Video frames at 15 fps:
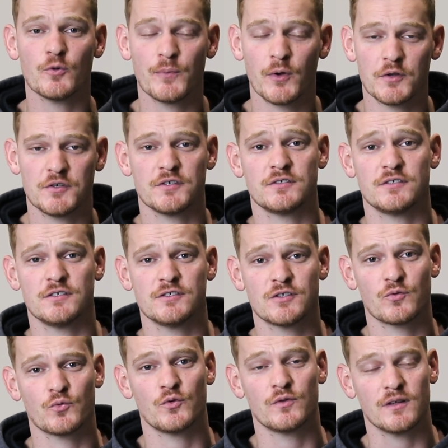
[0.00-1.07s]
your purchases
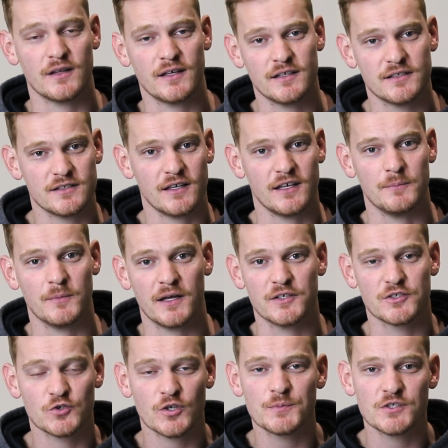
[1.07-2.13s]
through the links in my
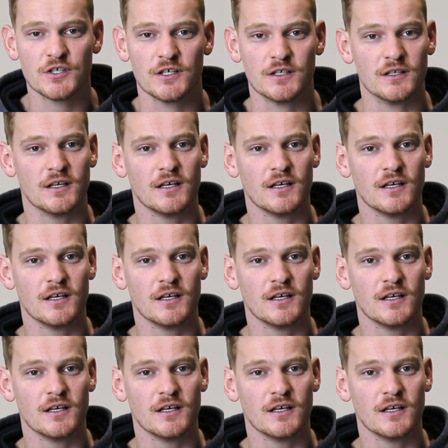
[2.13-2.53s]
description.